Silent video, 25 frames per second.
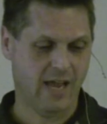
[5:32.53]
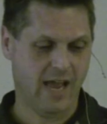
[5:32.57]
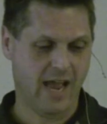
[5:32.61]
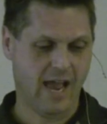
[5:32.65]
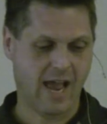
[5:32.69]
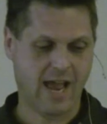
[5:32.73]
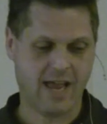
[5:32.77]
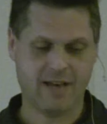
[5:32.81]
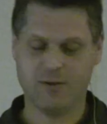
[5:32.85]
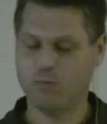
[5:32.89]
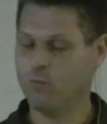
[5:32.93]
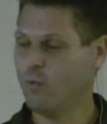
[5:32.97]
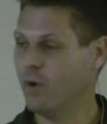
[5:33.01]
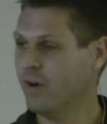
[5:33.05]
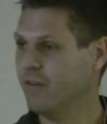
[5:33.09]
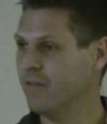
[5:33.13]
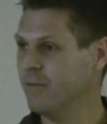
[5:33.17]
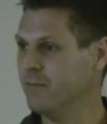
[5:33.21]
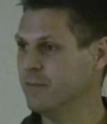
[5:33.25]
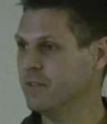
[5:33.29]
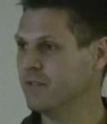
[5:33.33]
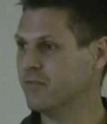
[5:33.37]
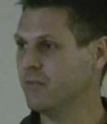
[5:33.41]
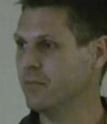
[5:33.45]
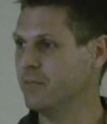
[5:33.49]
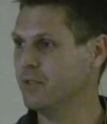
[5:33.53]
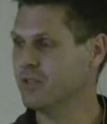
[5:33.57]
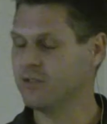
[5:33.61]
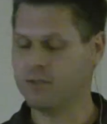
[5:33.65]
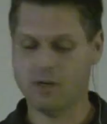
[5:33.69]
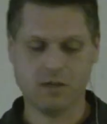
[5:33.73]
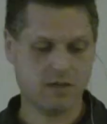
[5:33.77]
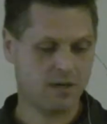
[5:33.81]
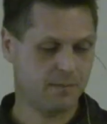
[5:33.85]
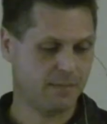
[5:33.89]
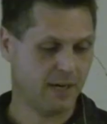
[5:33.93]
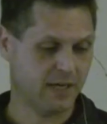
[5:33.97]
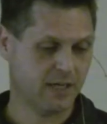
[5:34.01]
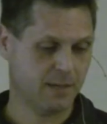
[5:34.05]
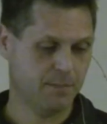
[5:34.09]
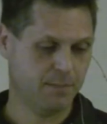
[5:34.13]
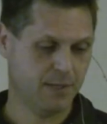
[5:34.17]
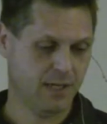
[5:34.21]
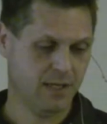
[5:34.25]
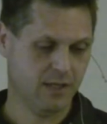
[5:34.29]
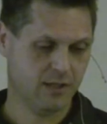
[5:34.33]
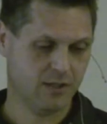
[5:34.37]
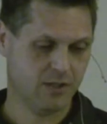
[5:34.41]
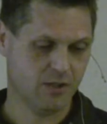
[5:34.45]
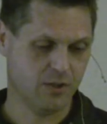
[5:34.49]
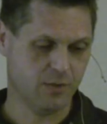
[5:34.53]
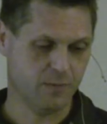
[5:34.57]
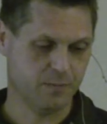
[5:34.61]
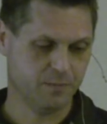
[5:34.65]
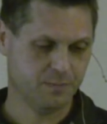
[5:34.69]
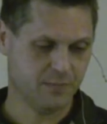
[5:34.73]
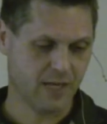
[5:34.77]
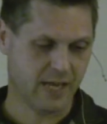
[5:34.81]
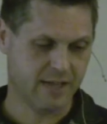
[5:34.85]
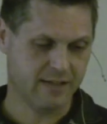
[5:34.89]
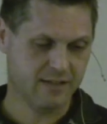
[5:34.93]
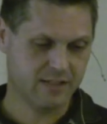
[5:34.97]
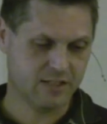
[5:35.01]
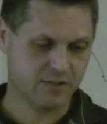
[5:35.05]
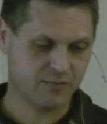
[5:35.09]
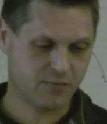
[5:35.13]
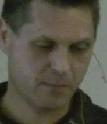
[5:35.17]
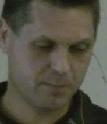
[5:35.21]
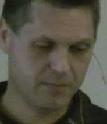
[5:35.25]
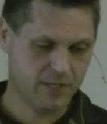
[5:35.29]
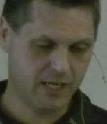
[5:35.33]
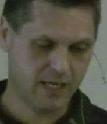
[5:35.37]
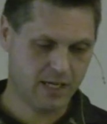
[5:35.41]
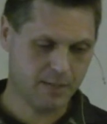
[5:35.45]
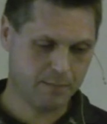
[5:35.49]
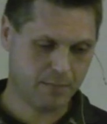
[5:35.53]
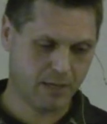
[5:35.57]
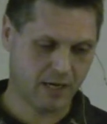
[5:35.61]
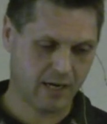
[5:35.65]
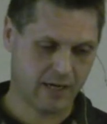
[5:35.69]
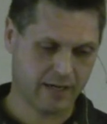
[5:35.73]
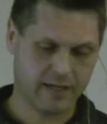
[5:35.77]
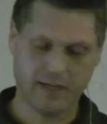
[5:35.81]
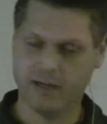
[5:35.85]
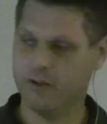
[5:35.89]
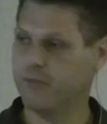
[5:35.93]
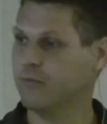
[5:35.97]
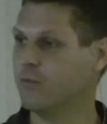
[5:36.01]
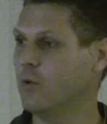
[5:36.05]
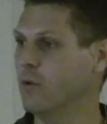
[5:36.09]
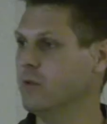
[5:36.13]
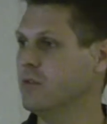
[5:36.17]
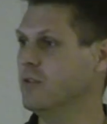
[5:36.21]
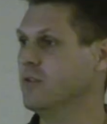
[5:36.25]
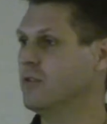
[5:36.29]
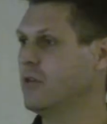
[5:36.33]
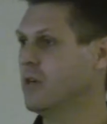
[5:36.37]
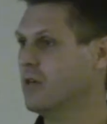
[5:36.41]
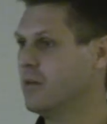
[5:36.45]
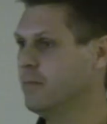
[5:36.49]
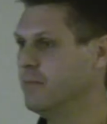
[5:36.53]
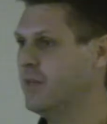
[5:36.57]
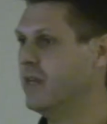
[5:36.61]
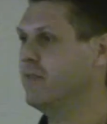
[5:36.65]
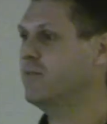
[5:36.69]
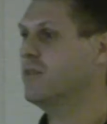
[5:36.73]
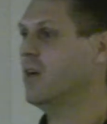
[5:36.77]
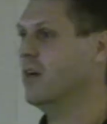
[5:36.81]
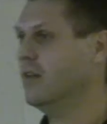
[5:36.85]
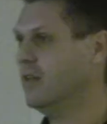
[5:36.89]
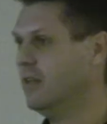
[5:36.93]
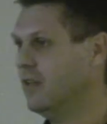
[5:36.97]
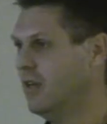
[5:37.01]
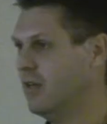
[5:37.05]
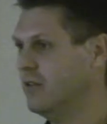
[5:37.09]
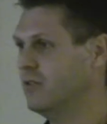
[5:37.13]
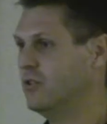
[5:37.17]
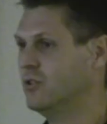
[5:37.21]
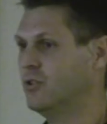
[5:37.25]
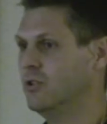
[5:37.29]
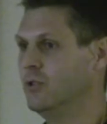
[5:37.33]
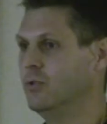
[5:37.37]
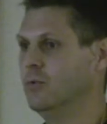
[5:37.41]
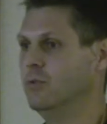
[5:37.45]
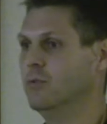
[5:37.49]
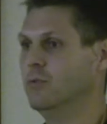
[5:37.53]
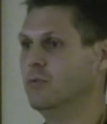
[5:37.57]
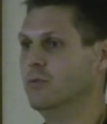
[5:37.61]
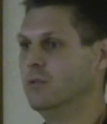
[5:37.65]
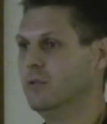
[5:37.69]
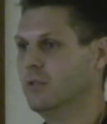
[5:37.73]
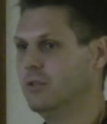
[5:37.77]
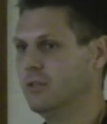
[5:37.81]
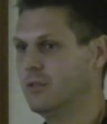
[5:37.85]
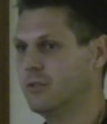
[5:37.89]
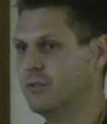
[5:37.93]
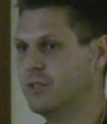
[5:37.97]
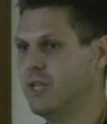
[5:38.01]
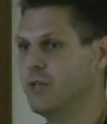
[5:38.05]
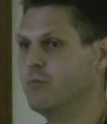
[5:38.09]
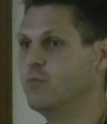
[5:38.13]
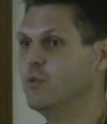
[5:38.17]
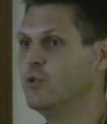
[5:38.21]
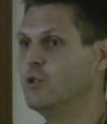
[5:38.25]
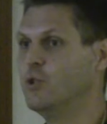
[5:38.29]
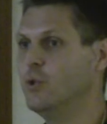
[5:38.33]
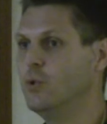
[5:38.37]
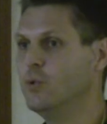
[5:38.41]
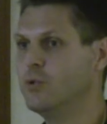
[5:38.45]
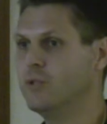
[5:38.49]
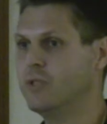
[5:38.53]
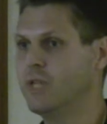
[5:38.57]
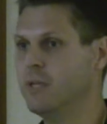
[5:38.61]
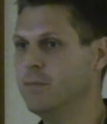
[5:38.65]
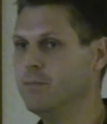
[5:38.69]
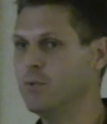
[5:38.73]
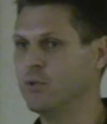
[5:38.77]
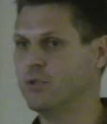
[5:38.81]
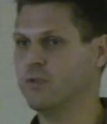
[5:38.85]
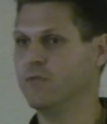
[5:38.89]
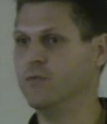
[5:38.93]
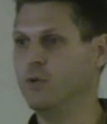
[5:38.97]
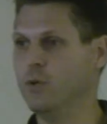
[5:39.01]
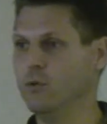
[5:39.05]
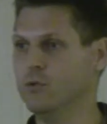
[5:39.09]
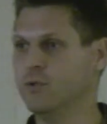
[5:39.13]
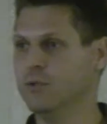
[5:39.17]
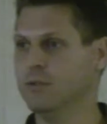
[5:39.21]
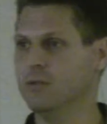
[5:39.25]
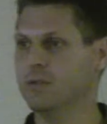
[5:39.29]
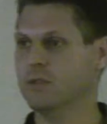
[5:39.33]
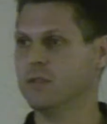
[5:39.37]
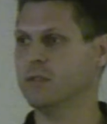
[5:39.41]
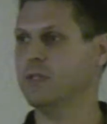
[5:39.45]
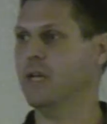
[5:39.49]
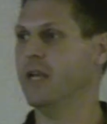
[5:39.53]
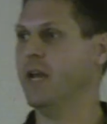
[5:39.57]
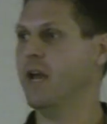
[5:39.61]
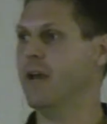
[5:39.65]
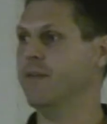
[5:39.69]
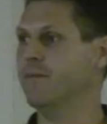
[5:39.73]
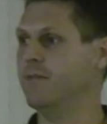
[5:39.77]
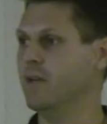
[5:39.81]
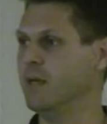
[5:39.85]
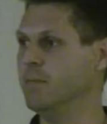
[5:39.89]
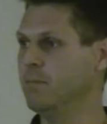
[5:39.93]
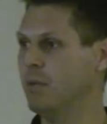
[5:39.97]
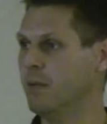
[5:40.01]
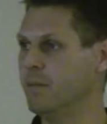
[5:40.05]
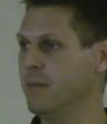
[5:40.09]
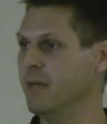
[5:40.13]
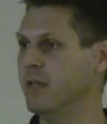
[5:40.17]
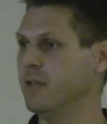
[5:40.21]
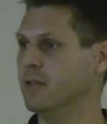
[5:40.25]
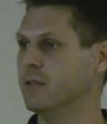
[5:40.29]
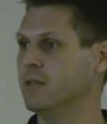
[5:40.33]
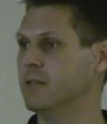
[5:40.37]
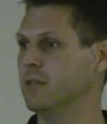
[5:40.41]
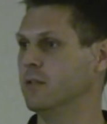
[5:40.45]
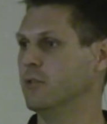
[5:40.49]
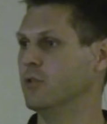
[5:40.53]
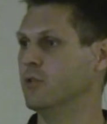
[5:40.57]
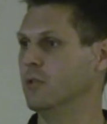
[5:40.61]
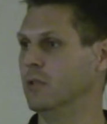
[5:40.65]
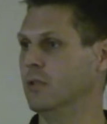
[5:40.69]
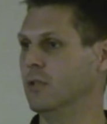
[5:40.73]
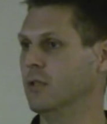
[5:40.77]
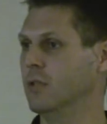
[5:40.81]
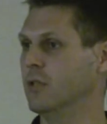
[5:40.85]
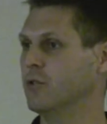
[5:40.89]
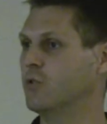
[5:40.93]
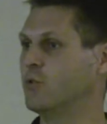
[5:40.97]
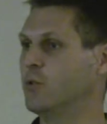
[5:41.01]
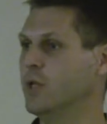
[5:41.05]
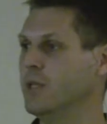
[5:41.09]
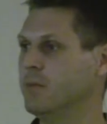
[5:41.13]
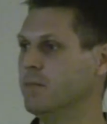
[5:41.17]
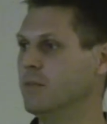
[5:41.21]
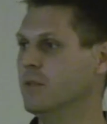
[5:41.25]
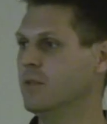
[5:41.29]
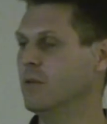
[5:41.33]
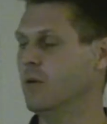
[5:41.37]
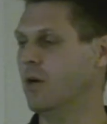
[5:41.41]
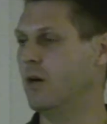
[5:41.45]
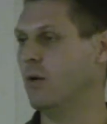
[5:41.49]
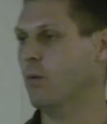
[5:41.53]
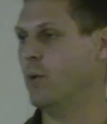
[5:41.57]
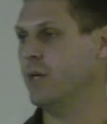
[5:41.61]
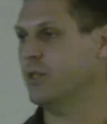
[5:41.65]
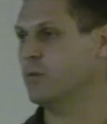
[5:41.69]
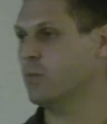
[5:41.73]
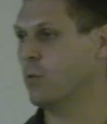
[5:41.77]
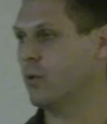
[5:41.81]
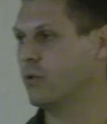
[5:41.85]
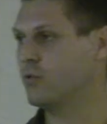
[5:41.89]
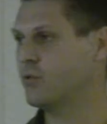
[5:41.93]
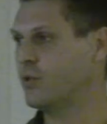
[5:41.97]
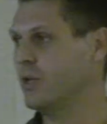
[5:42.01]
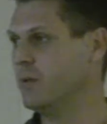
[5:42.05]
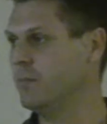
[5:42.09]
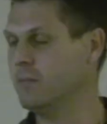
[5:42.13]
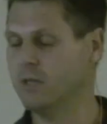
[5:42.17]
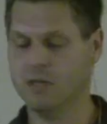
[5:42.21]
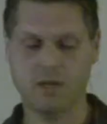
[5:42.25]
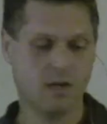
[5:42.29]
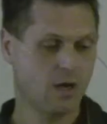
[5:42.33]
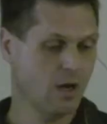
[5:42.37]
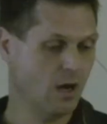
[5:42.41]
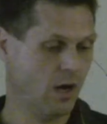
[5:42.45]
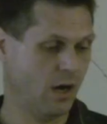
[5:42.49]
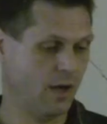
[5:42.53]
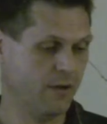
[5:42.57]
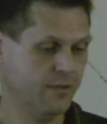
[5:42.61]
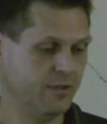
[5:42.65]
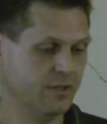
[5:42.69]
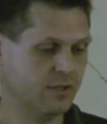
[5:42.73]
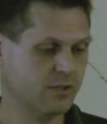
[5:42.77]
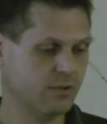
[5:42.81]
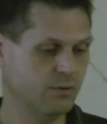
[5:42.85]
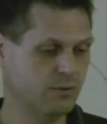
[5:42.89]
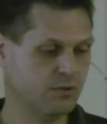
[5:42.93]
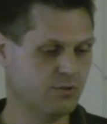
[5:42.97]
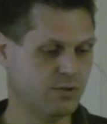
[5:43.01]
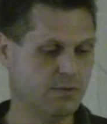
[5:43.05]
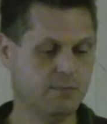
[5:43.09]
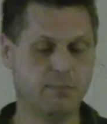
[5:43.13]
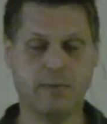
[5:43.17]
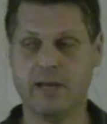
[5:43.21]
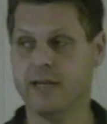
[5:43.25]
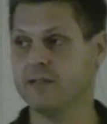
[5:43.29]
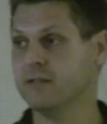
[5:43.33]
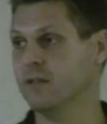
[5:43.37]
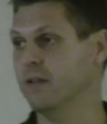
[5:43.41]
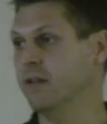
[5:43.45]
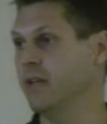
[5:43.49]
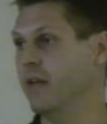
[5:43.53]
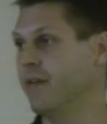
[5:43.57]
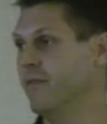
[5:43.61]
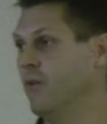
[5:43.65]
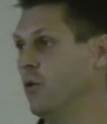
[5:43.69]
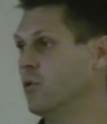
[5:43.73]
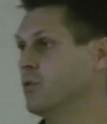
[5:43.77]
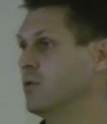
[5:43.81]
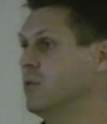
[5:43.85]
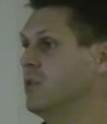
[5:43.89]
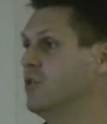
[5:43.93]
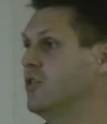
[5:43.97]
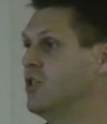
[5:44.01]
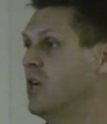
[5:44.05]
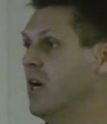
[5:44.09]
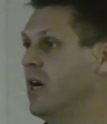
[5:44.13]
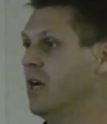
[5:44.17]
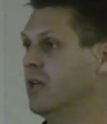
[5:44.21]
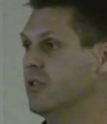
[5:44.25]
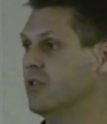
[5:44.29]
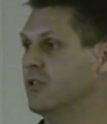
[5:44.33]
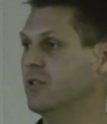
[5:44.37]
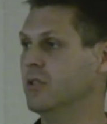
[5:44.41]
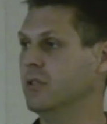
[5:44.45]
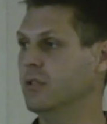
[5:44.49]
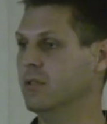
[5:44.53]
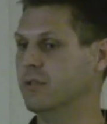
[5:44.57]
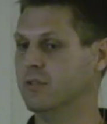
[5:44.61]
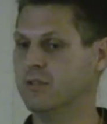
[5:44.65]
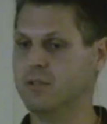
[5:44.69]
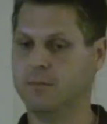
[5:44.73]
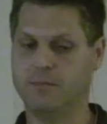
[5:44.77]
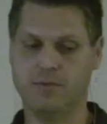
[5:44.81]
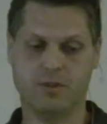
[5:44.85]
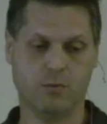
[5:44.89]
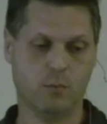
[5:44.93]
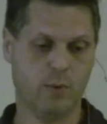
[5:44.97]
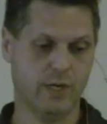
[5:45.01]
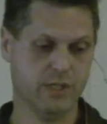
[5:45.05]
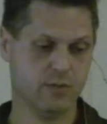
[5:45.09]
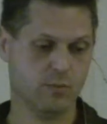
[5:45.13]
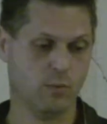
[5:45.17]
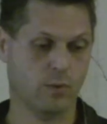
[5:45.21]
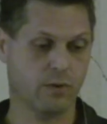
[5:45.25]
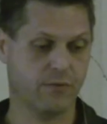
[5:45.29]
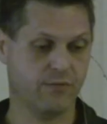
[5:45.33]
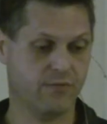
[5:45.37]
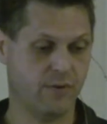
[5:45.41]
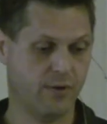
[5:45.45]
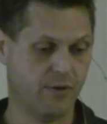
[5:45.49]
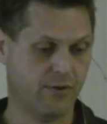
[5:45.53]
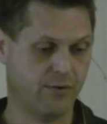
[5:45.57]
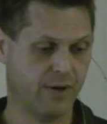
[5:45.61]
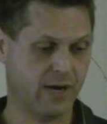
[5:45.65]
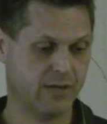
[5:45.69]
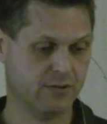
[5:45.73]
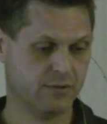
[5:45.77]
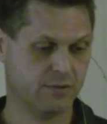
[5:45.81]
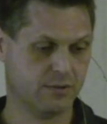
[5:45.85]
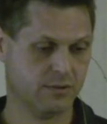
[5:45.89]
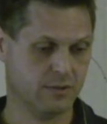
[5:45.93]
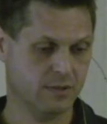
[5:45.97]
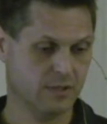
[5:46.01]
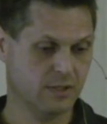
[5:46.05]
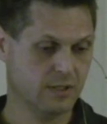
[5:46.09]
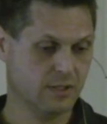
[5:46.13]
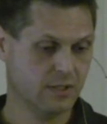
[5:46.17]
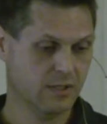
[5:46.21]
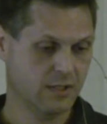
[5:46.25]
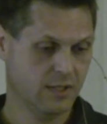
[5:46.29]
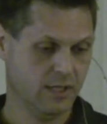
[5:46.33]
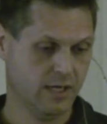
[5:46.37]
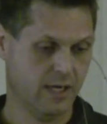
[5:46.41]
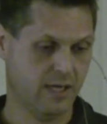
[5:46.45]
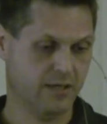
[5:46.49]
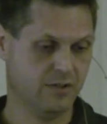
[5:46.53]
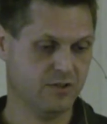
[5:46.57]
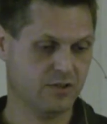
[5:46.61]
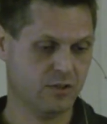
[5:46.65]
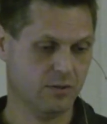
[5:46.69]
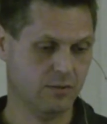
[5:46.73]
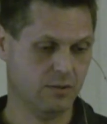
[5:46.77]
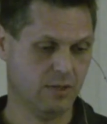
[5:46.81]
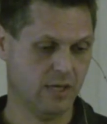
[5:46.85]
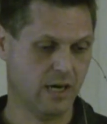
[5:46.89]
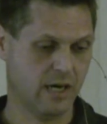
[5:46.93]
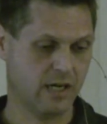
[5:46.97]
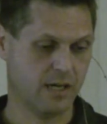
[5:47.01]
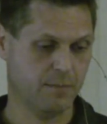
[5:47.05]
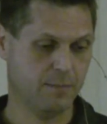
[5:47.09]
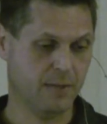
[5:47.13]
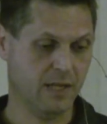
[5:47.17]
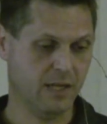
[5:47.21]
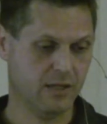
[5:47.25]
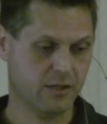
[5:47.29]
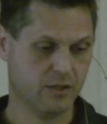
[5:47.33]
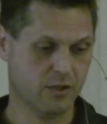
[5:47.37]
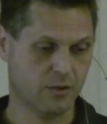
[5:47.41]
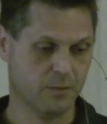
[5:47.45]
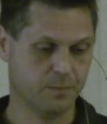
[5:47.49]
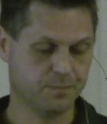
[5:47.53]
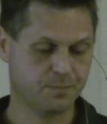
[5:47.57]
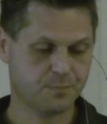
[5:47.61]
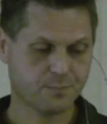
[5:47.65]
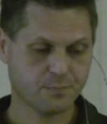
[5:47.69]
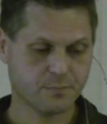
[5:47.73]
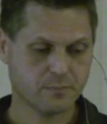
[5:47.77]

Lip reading: And one of them is from the Stockholm archipelago, and this is from the inner part. And of course, in Stockholm, they've done a lot to, say, reduce the inputs of nutrients. They have implemented wastewater treatment on the sewage treatment plants, and they've also discharged some of the wastewater further out into the archipelago.